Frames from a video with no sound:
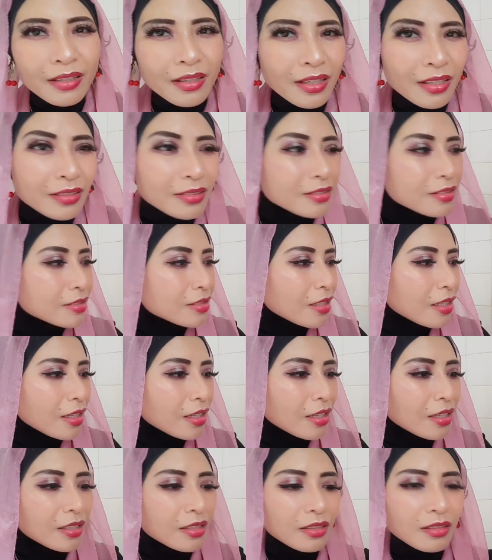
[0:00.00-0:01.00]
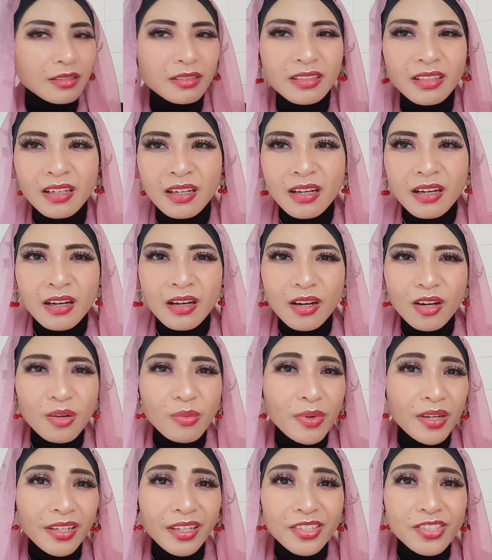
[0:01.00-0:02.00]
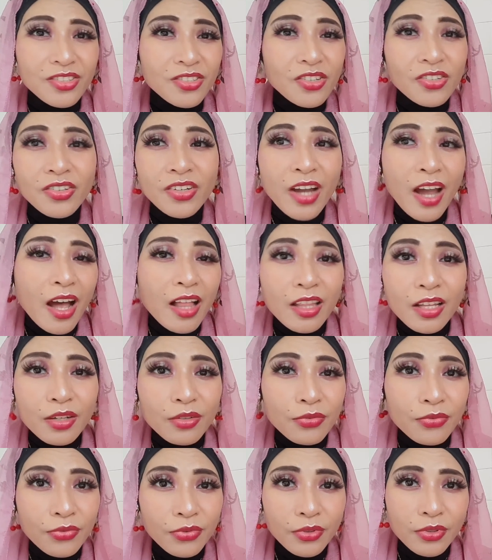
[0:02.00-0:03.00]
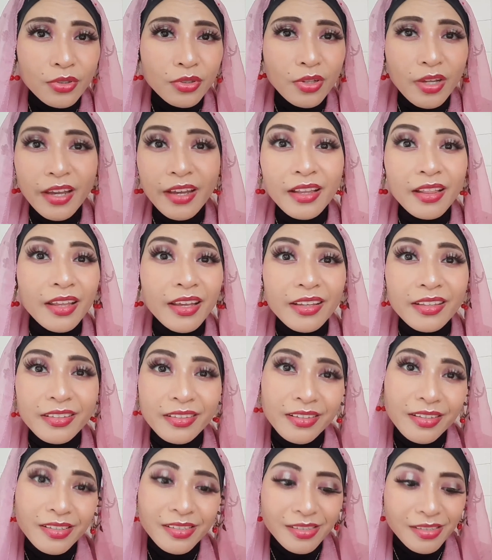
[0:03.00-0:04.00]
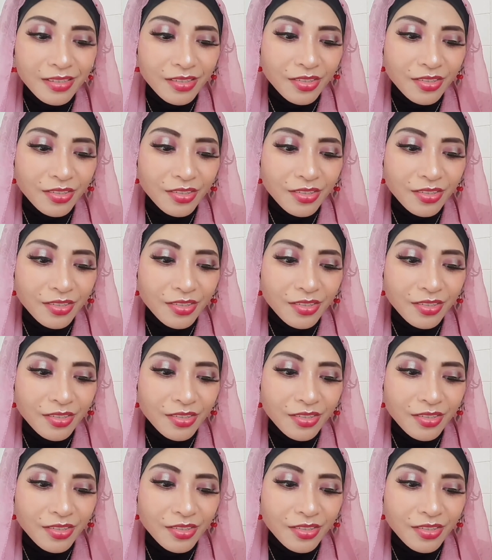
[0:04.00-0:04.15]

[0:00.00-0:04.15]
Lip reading: like that. Oh my god, so colorful. I like this,